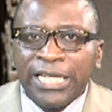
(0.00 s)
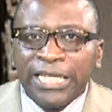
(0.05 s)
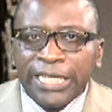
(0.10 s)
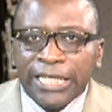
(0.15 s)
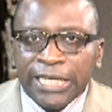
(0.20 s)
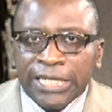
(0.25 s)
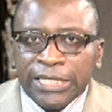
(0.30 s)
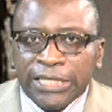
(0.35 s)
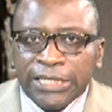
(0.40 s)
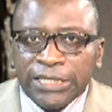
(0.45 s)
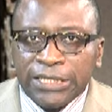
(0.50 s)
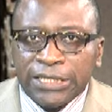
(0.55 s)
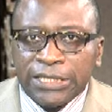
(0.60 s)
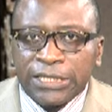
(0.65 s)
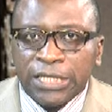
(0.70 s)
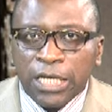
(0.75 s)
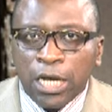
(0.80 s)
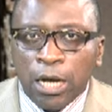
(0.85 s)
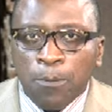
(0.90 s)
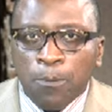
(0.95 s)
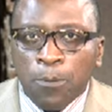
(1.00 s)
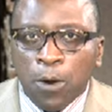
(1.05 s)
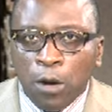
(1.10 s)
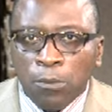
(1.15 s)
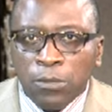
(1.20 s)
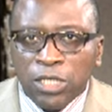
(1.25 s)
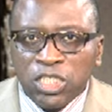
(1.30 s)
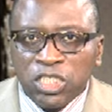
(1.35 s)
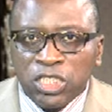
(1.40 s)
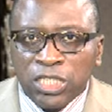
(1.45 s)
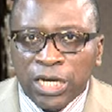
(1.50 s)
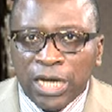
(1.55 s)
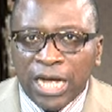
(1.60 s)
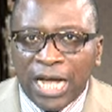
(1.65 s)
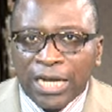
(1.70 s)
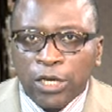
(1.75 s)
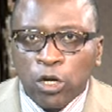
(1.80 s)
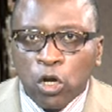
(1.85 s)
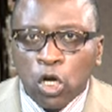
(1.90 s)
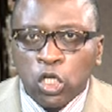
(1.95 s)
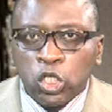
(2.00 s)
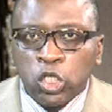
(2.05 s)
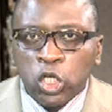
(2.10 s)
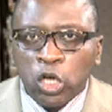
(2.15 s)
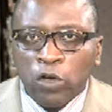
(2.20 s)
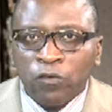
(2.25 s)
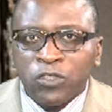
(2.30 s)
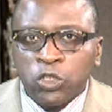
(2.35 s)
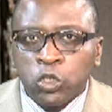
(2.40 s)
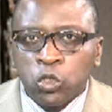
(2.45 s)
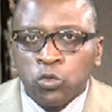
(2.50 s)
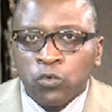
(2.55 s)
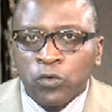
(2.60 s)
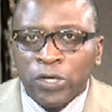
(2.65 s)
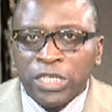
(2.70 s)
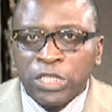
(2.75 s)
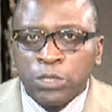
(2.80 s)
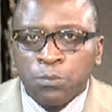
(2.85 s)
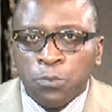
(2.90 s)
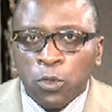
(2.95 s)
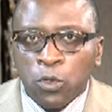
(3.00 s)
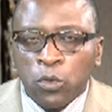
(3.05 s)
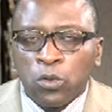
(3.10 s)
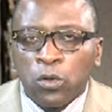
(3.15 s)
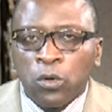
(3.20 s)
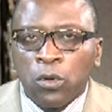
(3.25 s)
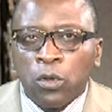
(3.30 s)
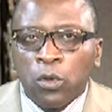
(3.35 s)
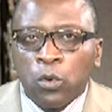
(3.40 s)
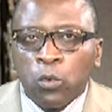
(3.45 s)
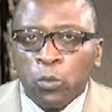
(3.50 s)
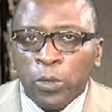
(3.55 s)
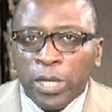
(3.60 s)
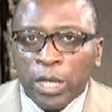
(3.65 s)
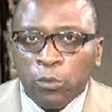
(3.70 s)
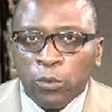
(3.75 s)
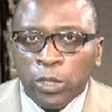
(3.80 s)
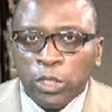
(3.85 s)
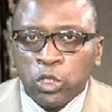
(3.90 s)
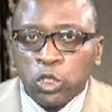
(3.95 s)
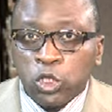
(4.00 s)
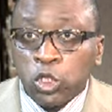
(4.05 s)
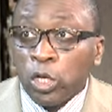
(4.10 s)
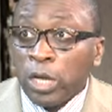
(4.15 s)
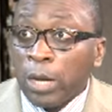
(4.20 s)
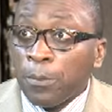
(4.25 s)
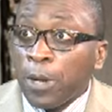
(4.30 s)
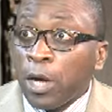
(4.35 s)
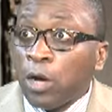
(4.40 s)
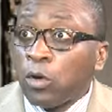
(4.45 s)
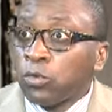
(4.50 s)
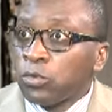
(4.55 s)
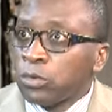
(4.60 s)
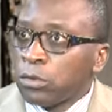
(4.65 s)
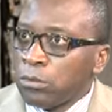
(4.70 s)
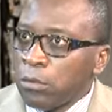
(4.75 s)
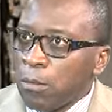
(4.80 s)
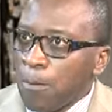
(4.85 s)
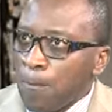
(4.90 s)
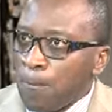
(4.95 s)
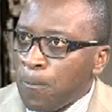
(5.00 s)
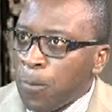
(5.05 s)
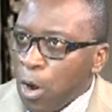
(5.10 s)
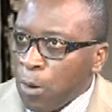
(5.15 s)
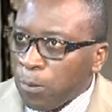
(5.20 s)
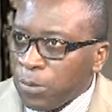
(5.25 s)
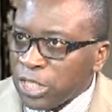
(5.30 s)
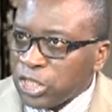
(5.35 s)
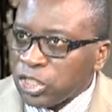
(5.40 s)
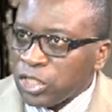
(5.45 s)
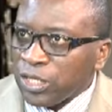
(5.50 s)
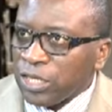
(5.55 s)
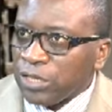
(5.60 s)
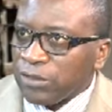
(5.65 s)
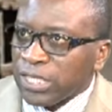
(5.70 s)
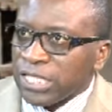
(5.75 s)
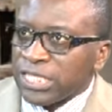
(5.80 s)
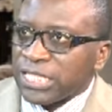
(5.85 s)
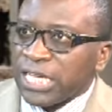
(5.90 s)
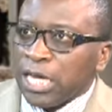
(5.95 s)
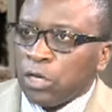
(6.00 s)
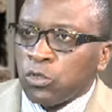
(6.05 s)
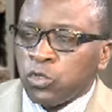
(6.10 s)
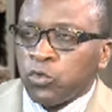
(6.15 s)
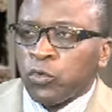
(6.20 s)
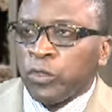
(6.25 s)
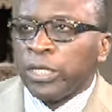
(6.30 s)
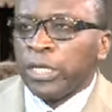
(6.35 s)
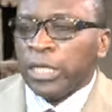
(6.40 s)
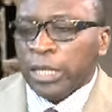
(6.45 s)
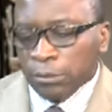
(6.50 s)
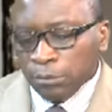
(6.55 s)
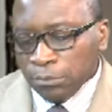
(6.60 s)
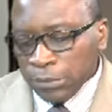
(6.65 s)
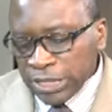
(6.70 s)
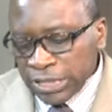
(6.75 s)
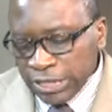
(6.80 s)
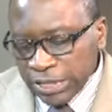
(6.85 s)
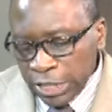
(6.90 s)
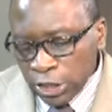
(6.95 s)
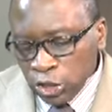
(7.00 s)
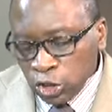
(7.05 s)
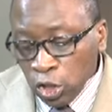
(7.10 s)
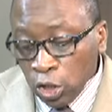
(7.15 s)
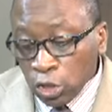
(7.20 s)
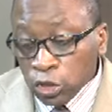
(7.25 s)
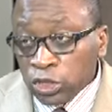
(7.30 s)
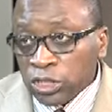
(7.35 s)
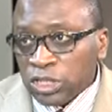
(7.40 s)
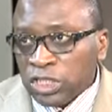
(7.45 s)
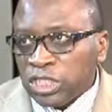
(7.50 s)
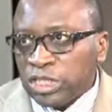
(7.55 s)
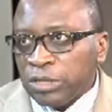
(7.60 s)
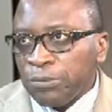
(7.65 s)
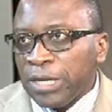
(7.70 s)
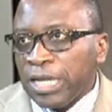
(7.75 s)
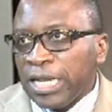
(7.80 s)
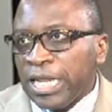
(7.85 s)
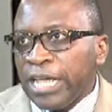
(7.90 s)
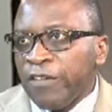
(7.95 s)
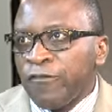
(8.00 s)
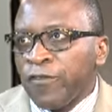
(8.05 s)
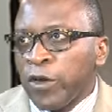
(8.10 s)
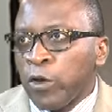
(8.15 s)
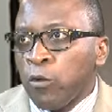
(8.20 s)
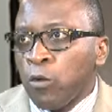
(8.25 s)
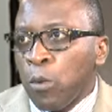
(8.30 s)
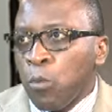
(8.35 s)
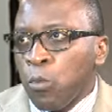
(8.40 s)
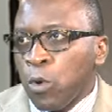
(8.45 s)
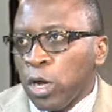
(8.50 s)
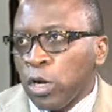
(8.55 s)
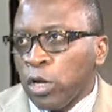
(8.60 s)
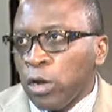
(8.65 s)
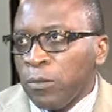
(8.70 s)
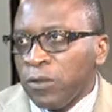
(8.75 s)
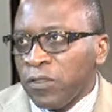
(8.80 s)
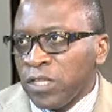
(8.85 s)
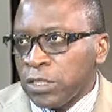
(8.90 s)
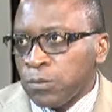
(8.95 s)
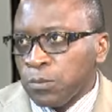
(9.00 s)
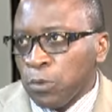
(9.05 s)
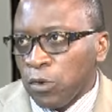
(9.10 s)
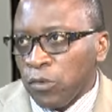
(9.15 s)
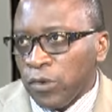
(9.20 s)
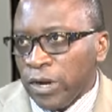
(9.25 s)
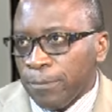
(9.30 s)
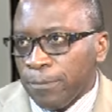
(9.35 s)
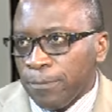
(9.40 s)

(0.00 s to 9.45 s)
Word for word: is a publisher and author of children's book. We are going to talk about publishing in this country. Mr. George Njimele, a very warm welcome in this program.